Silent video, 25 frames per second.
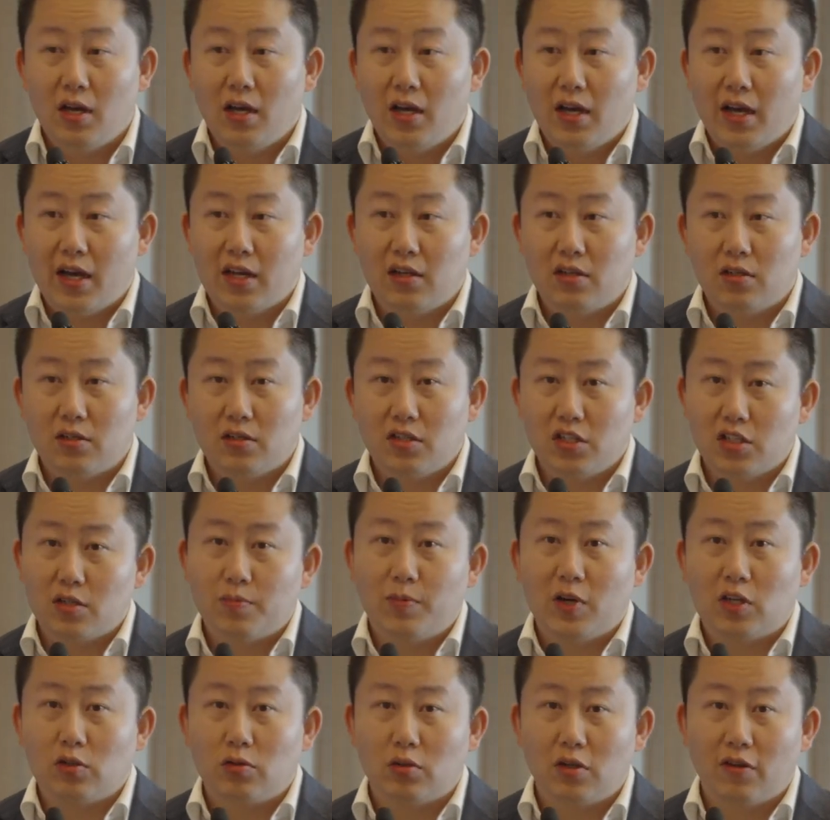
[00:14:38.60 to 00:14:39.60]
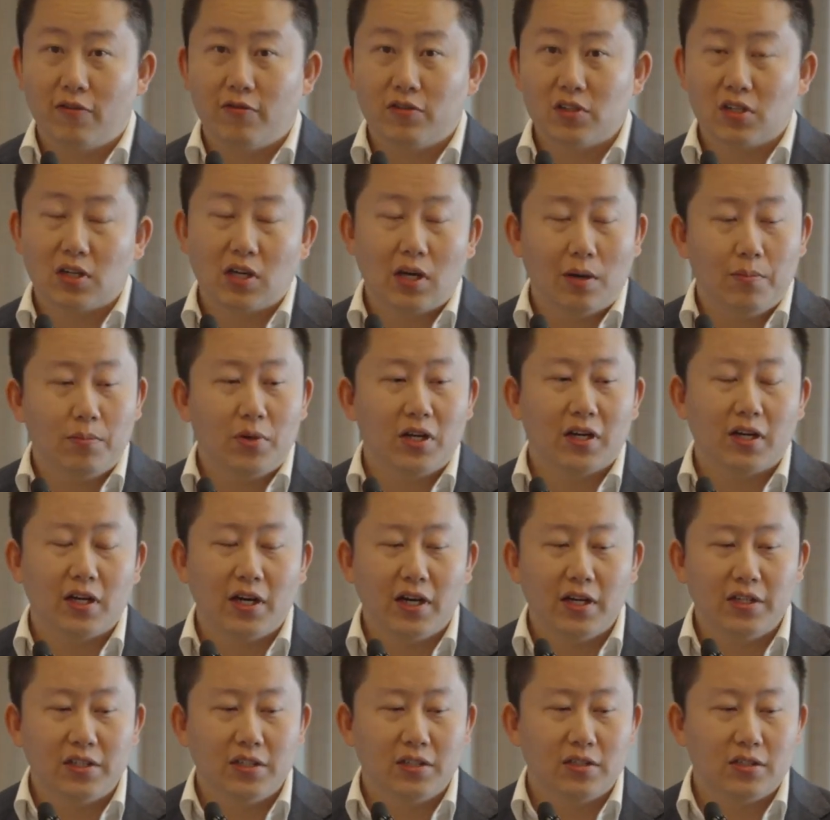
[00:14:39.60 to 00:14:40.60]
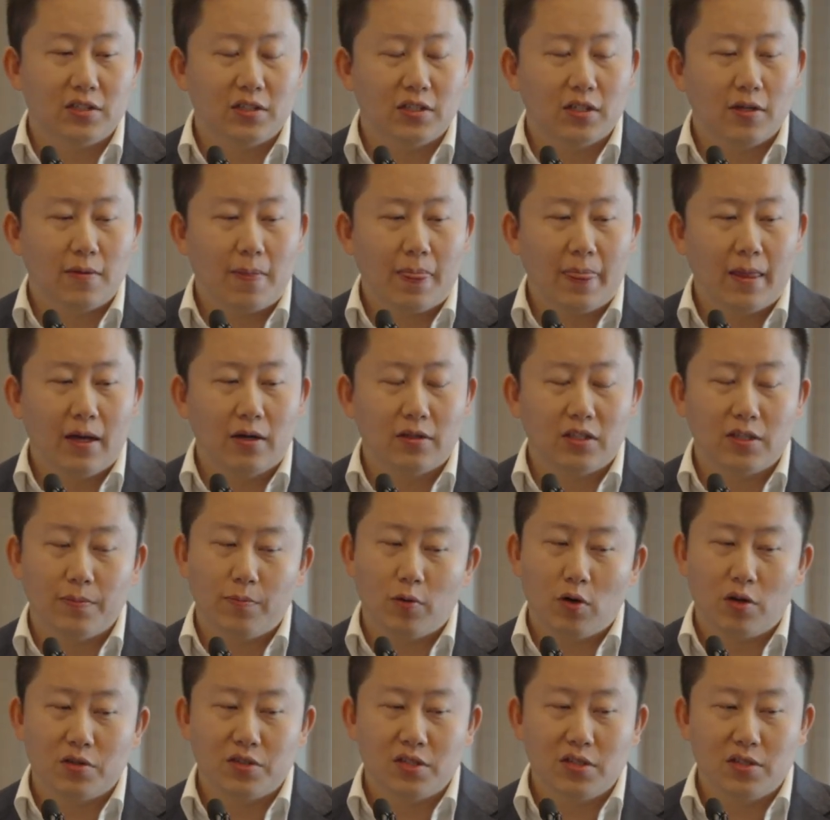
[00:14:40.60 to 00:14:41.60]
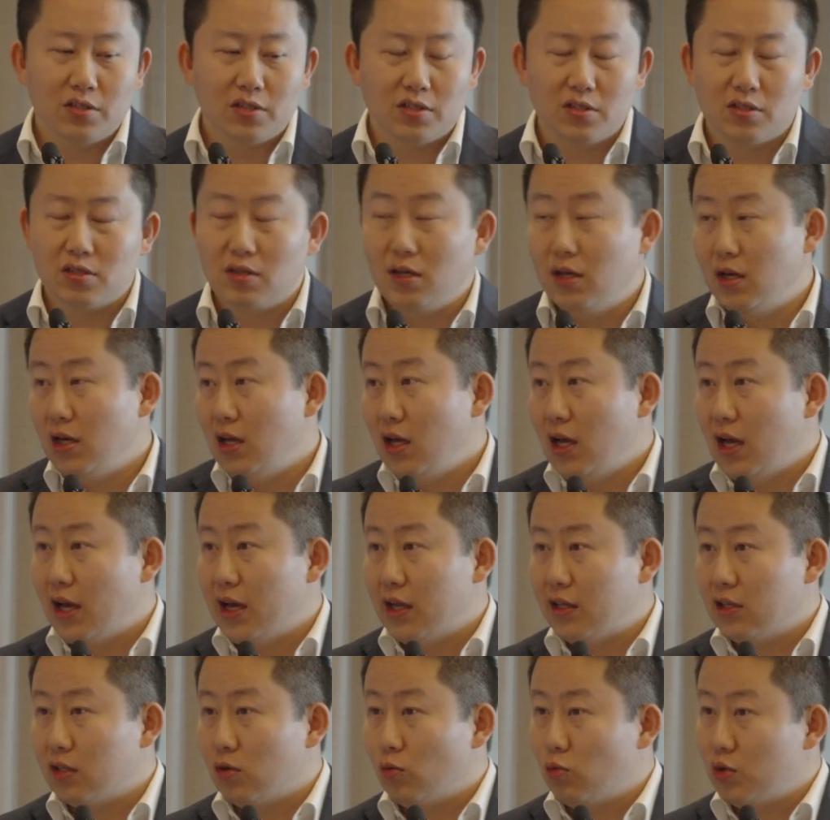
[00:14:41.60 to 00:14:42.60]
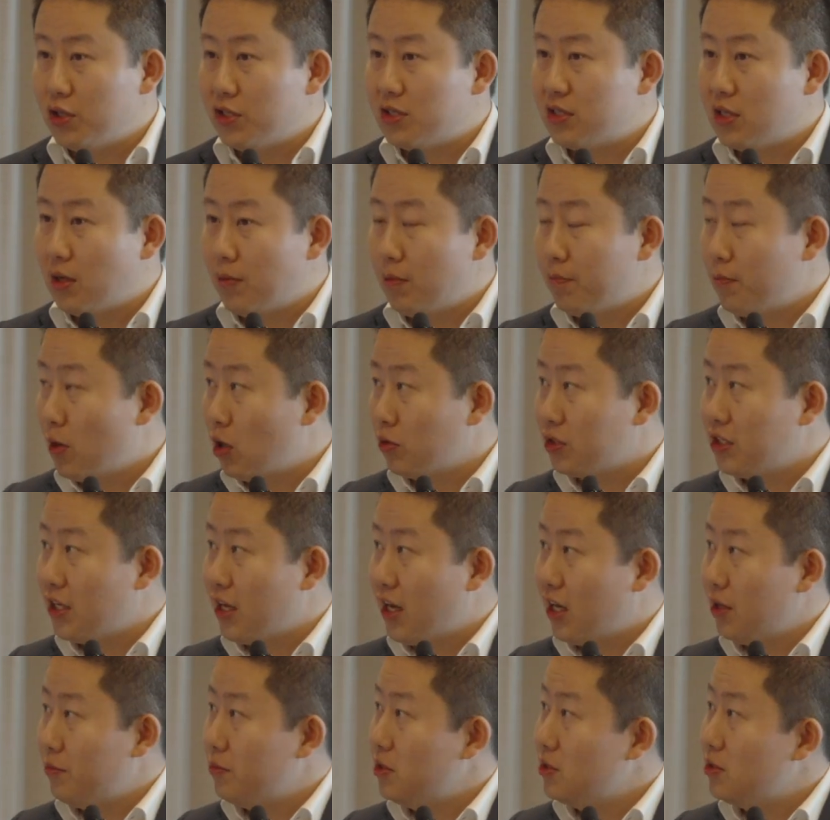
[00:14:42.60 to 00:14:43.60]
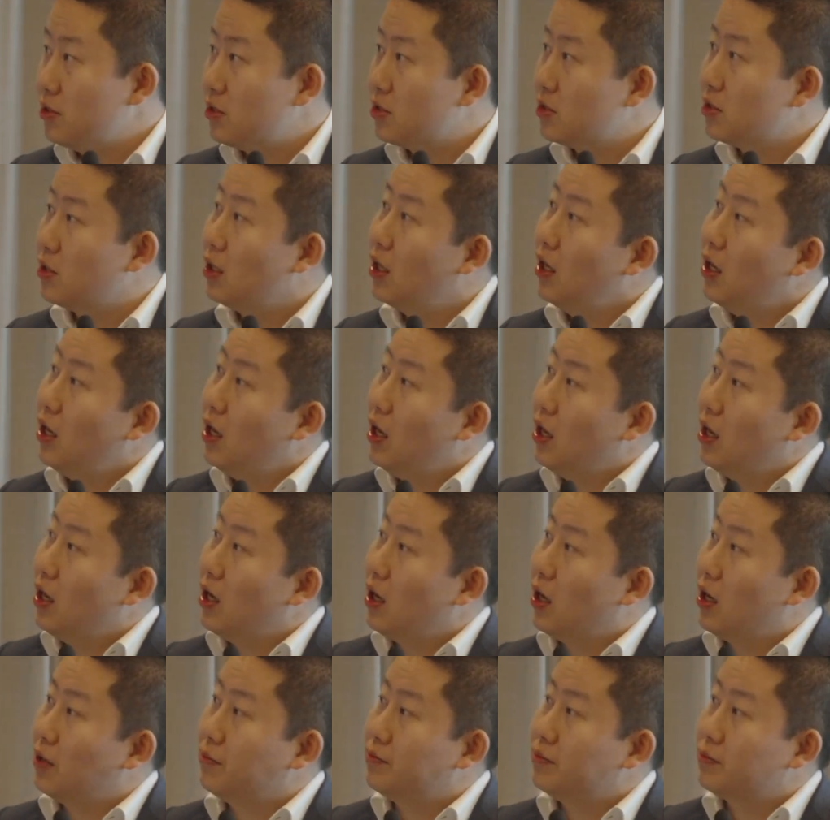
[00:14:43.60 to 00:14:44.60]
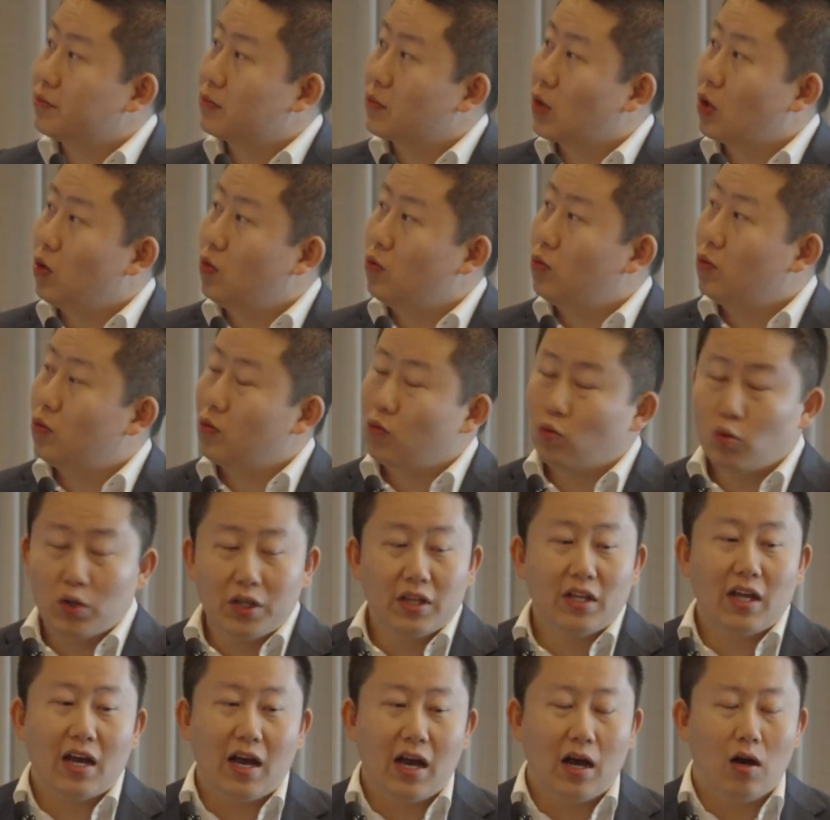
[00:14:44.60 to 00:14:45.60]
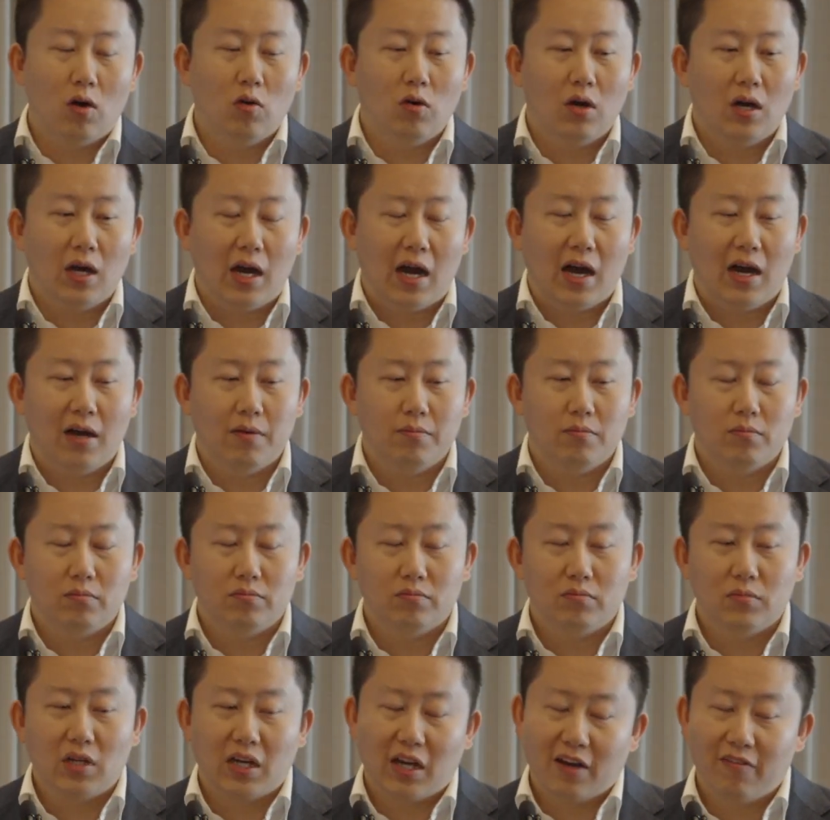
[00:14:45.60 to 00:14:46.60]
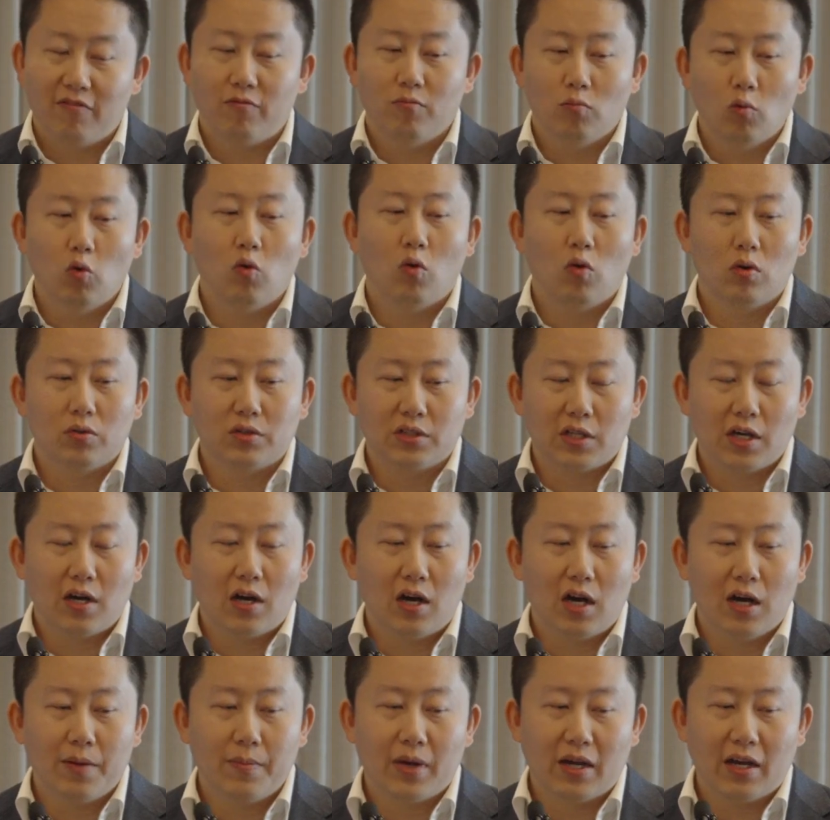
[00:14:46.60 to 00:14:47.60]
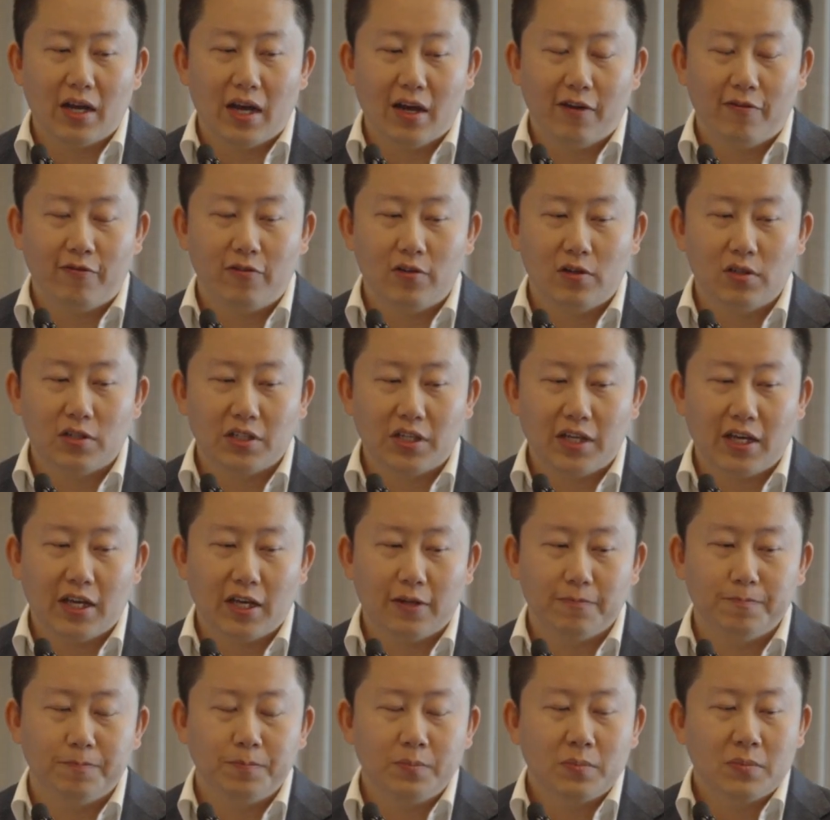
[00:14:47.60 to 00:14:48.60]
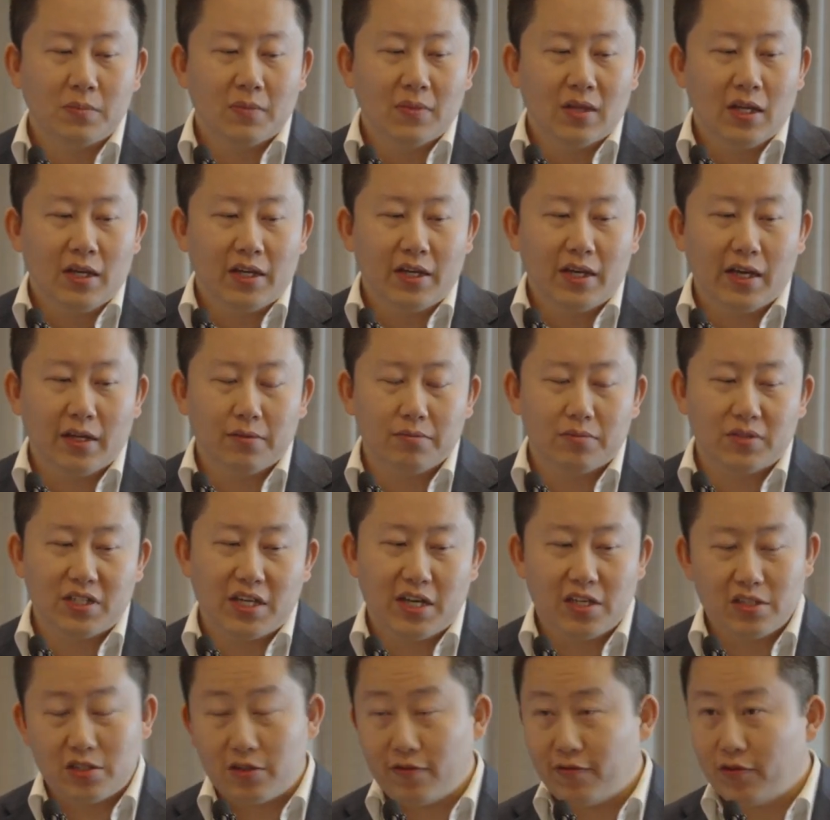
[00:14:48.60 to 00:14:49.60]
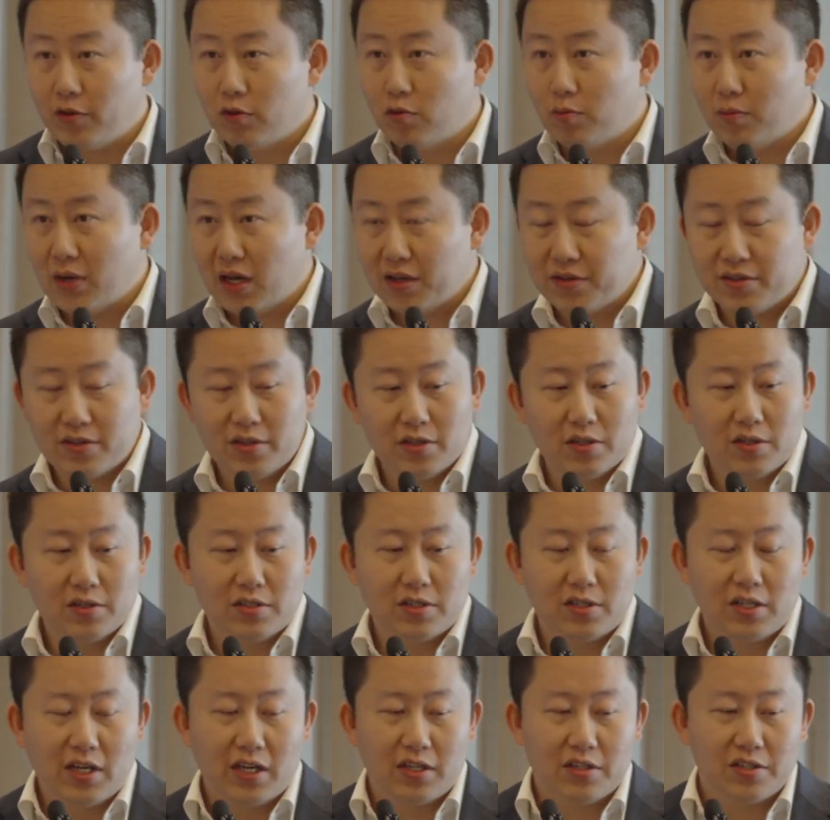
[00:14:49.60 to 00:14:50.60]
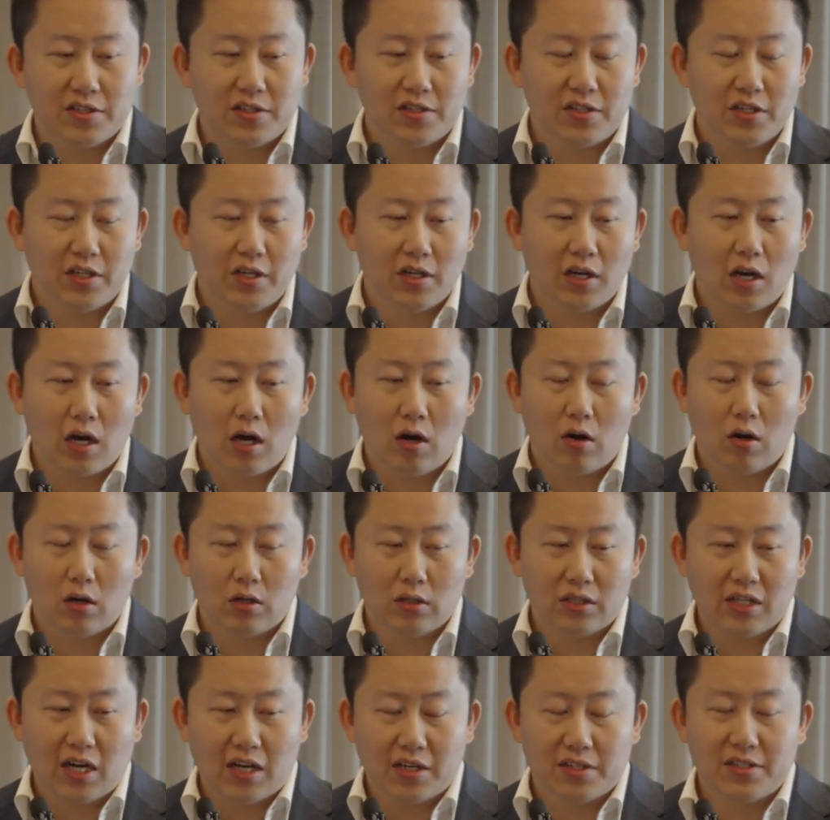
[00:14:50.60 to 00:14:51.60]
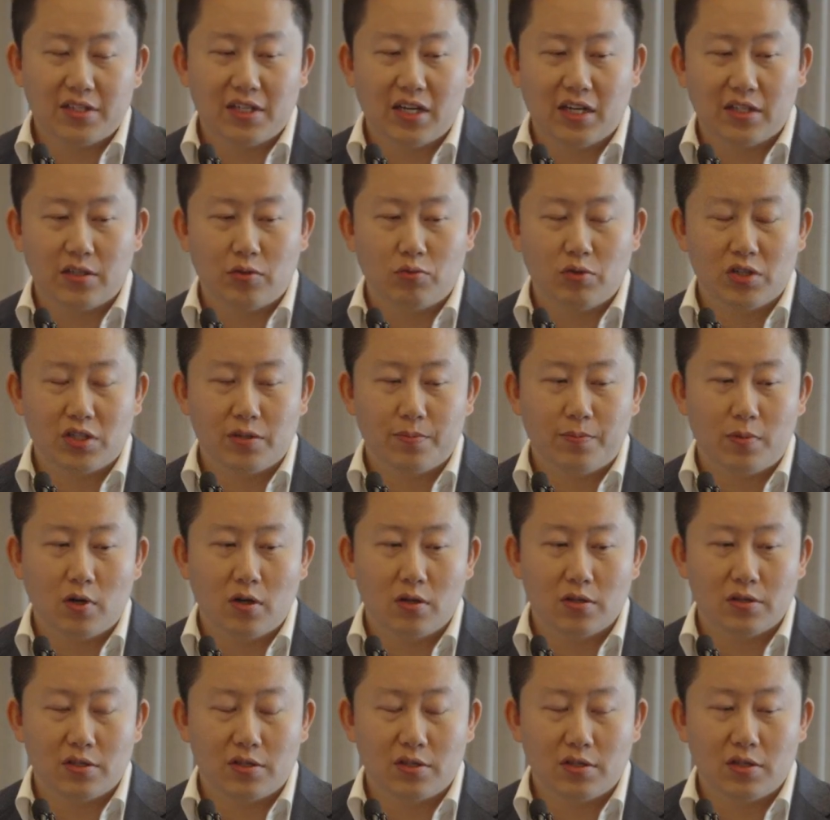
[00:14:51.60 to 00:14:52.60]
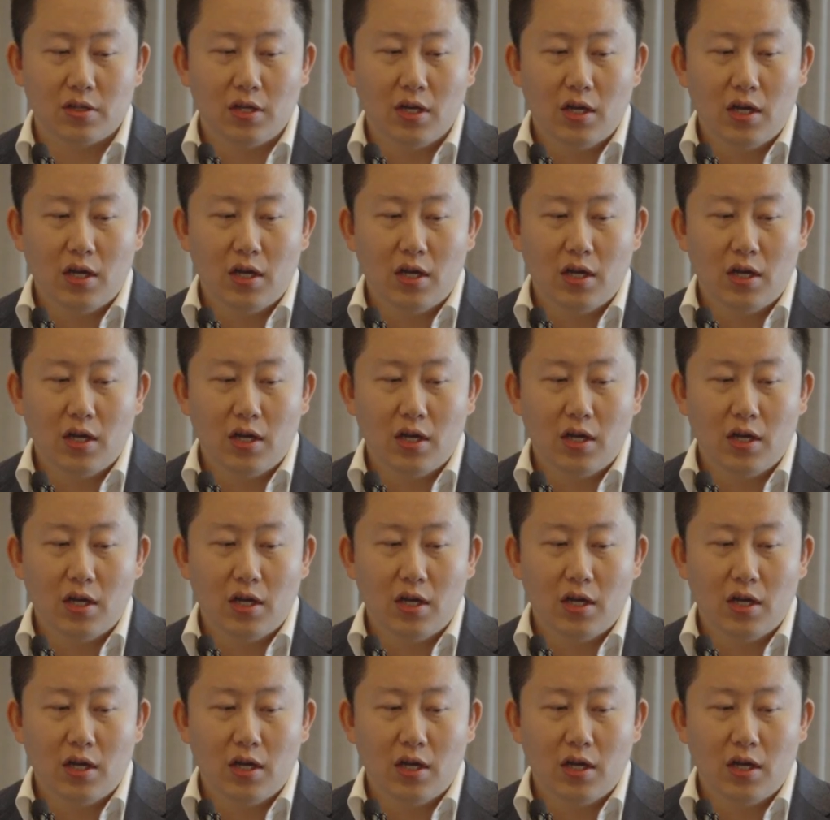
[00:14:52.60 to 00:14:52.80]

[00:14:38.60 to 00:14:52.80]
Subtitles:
And especially for the complicated deposits and with multi-elements, we now have more time and effort, can test few methods and see how our data set responds